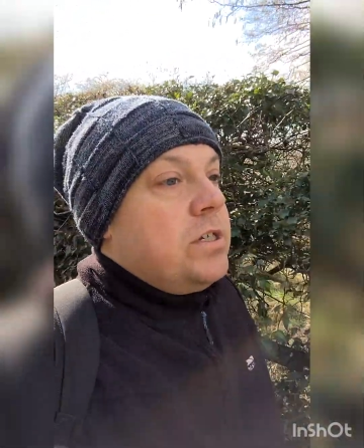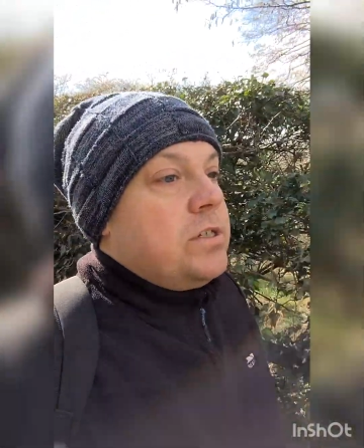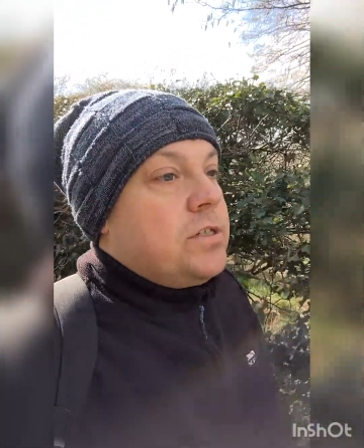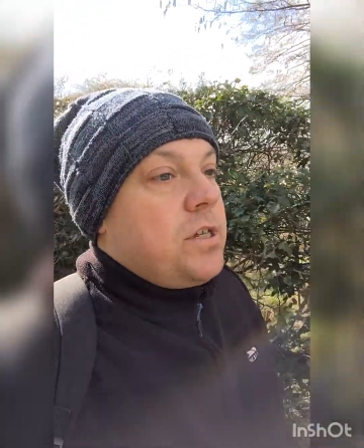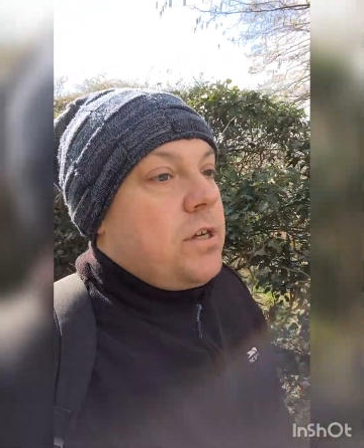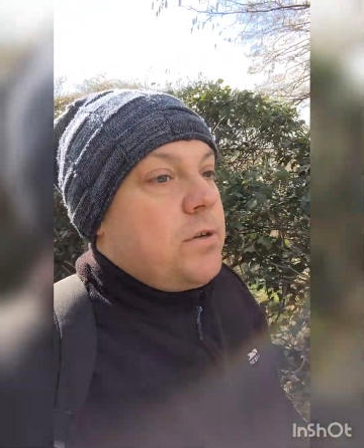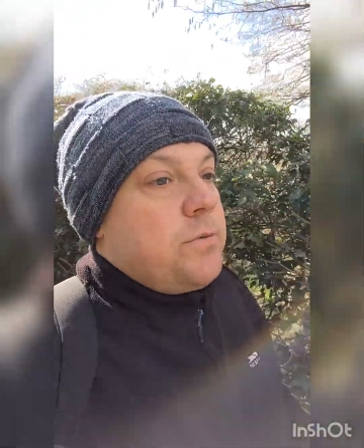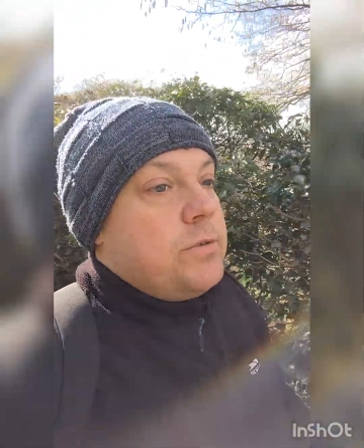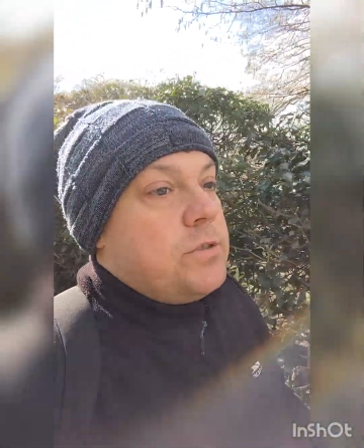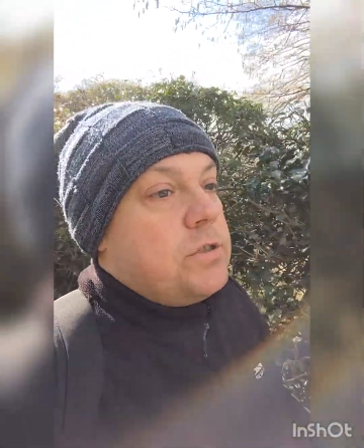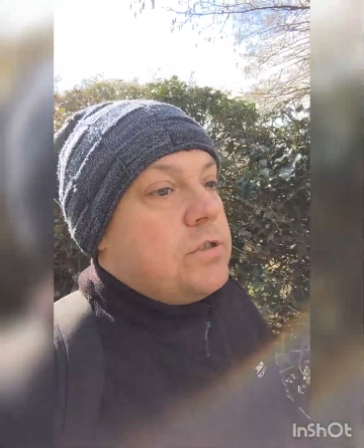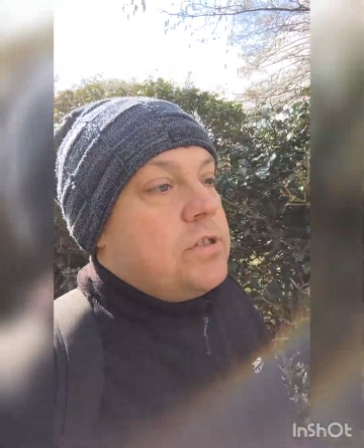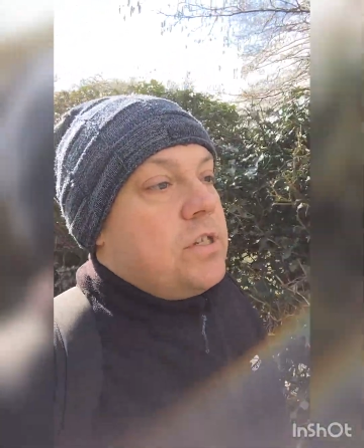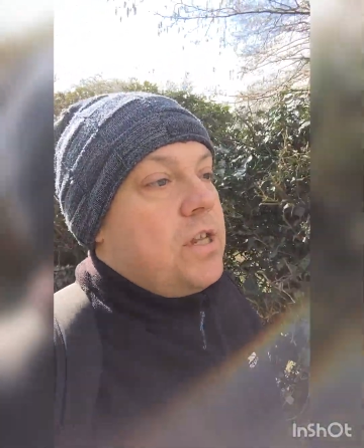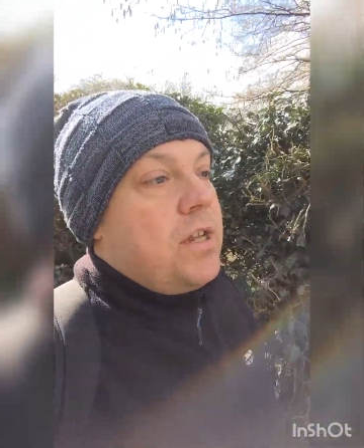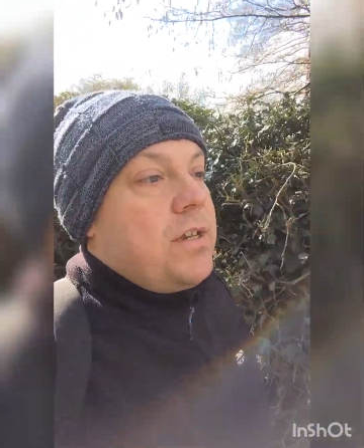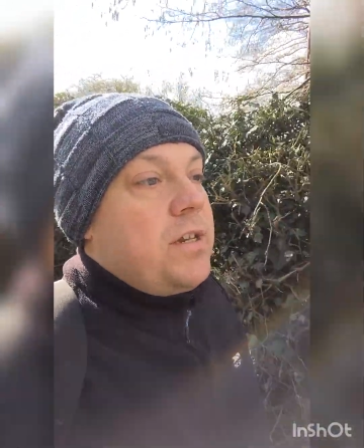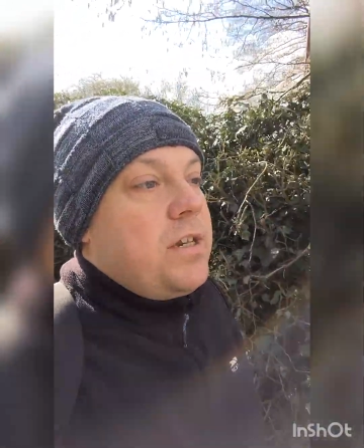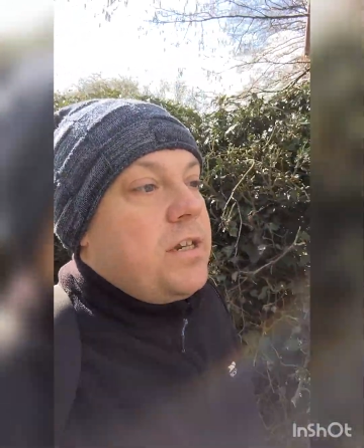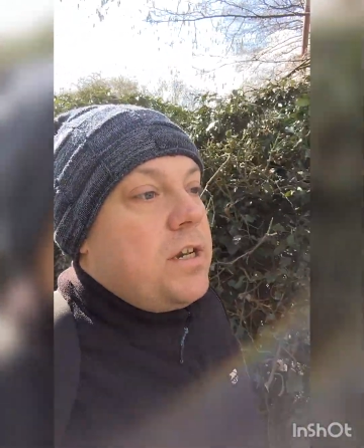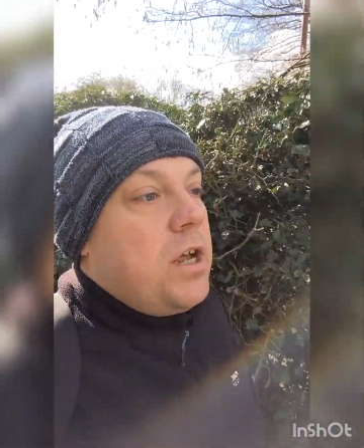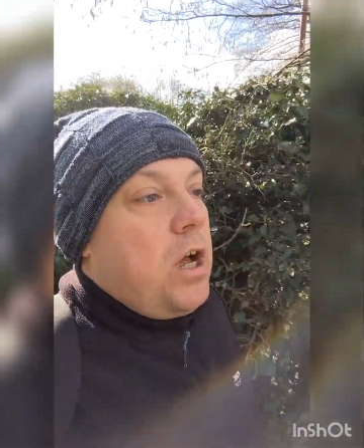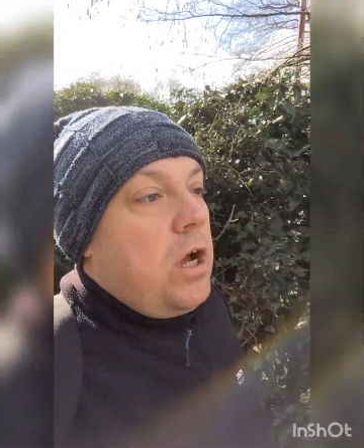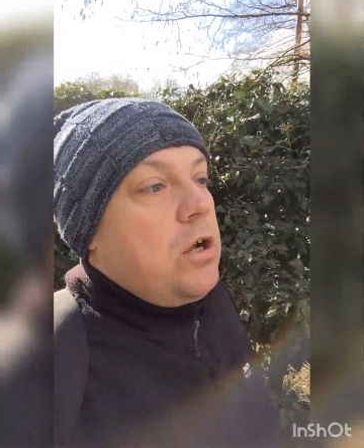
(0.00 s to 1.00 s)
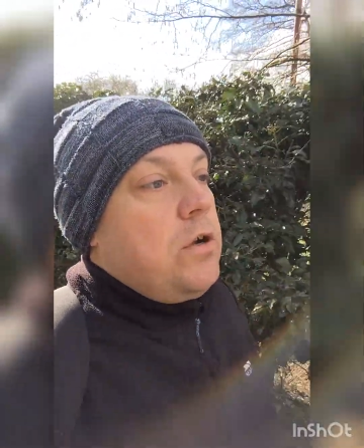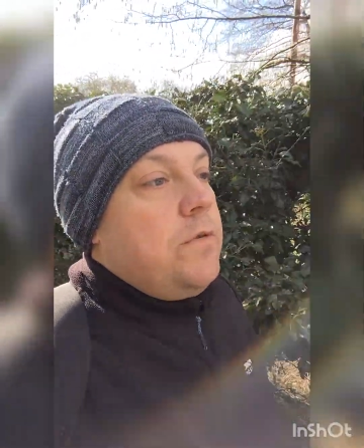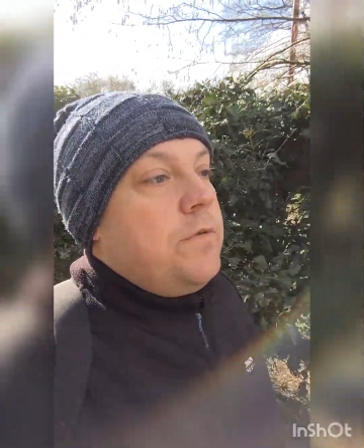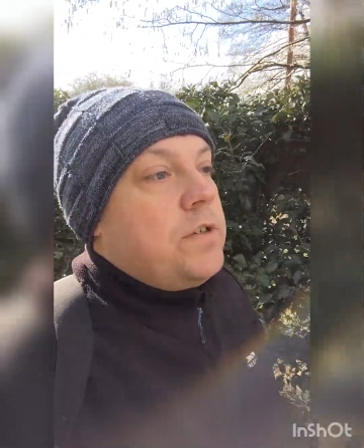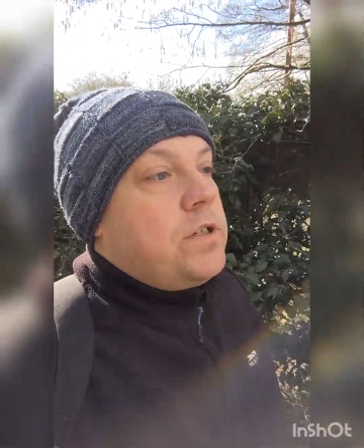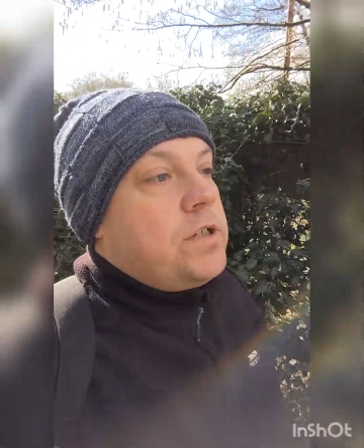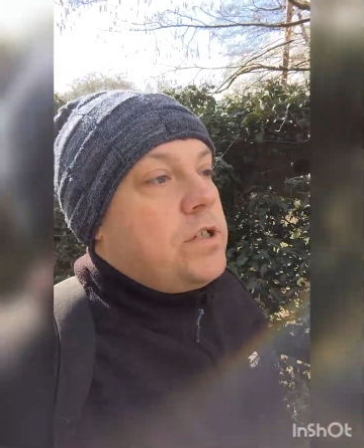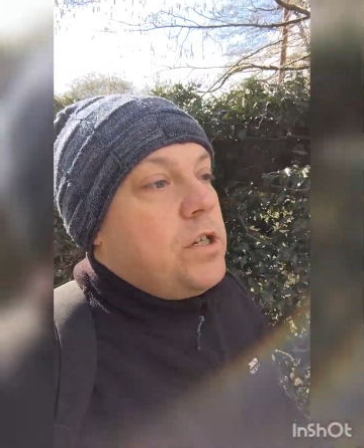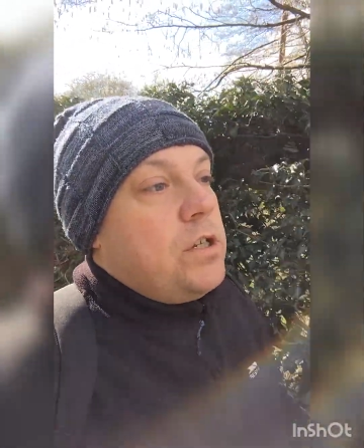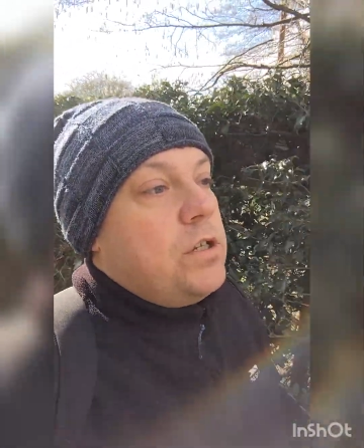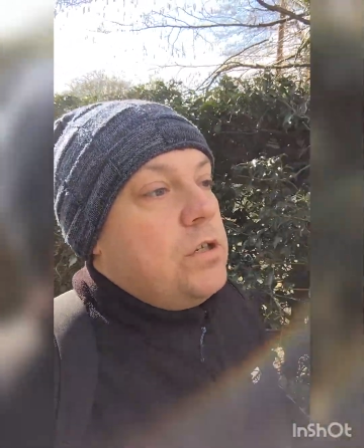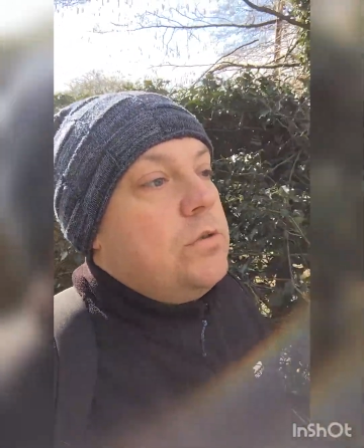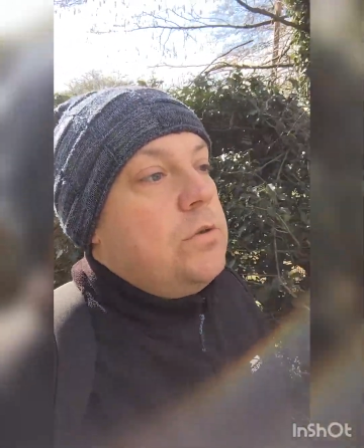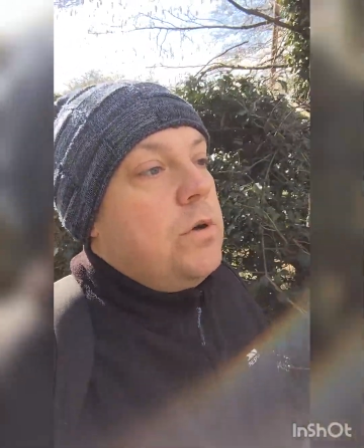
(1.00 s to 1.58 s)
So we're just heading over to